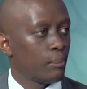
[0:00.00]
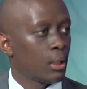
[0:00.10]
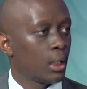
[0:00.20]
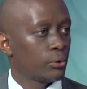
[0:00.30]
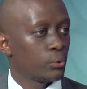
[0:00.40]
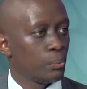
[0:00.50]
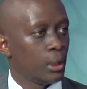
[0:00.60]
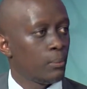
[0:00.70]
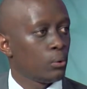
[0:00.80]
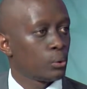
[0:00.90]
banks to
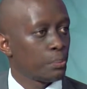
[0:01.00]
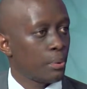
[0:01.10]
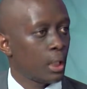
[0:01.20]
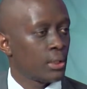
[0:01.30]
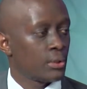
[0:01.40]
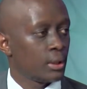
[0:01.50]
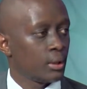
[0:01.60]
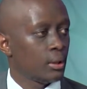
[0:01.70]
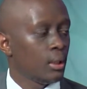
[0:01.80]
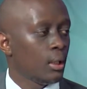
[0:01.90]
be able to price in